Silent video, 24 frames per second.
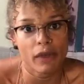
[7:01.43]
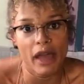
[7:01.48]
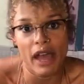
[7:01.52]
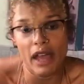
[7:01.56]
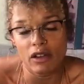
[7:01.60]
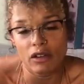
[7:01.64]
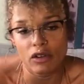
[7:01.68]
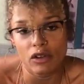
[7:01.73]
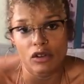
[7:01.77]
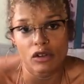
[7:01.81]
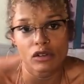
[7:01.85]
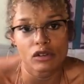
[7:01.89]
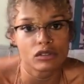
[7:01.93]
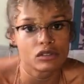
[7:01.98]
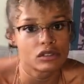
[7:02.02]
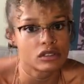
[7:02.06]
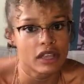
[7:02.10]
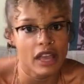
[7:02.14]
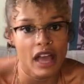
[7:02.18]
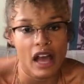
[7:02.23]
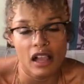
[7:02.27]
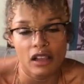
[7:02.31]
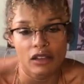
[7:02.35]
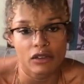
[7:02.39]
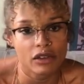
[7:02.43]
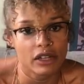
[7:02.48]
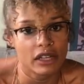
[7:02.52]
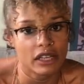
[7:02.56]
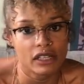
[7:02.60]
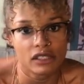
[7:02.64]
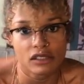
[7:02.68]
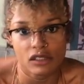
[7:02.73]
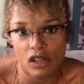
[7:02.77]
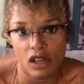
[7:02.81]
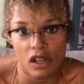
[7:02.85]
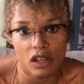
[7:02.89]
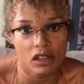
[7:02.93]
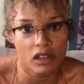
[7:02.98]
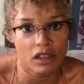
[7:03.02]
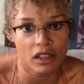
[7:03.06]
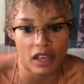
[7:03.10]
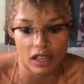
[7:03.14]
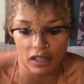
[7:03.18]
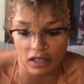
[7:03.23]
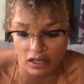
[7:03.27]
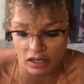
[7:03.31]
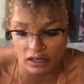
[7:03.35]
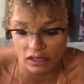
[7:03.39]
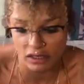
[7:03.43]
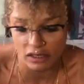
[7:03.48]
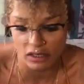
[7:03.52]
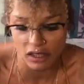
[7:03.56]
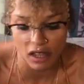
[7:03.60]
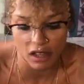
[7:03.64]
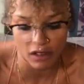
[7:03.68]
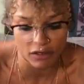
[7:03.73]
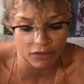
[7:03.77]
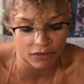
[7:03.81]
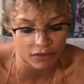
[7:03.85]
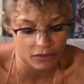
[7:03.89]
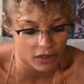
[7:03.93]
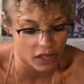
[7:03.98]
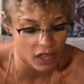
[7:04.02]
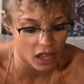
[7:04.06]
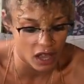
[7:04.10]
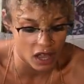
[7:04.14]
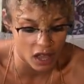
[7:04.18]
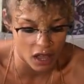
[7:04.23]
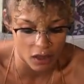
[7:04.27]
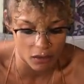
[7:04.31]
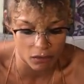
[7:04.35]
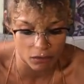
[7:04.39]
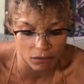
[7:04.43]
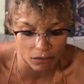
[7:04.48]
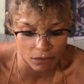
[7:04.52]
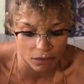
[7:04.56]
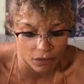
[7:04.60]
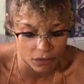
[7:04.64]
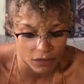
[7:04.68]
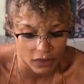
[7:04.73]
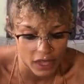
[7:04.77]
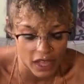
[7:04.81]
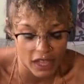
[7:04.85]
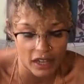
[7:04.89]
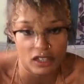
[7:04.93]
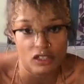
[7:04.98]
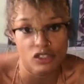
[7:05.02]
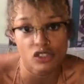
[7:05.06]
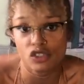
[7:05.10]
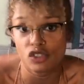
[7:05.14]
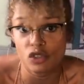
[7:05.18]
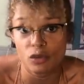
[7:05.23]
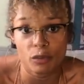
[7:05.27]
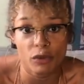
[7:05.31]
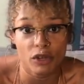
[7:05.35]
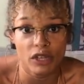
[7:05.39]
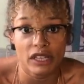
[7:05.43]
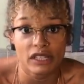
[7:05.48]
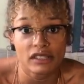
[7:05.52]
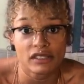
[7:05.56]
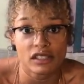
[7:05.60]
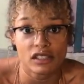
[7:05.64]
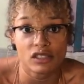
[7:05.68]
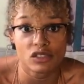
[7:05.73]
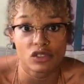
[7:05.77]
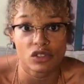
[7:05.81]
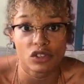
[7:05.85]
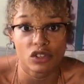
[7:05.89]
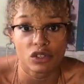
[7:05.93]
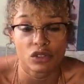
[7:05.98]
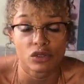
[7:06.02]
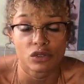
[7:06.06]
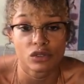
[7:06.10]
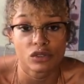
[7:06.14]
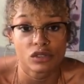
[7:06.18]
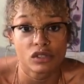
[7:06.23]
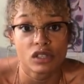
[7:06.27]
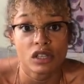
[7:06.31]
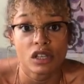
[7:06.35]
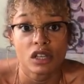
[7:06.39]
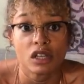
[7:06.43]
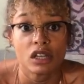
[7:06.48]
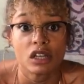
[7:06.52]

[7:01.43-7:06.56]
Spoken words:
macros, calories, all of that good stuff, and it's super easy to use.